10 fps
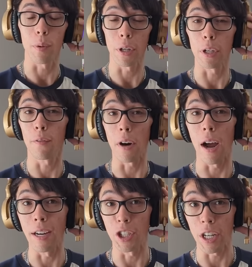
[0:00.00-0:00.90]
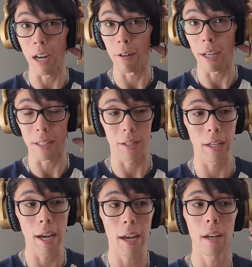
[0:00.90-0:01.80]
really good for hygiene, I would like to
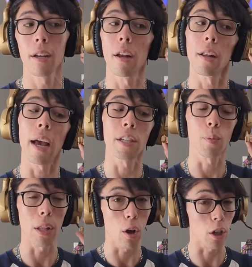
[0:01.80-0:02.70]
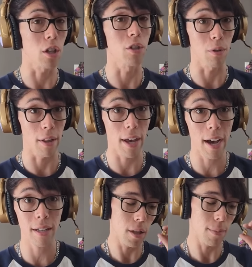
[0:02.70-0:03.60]
say. it lasts way longer due to
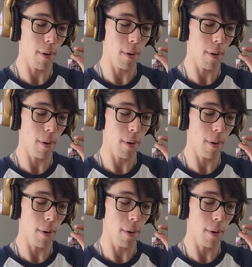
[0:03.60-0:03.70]
that. This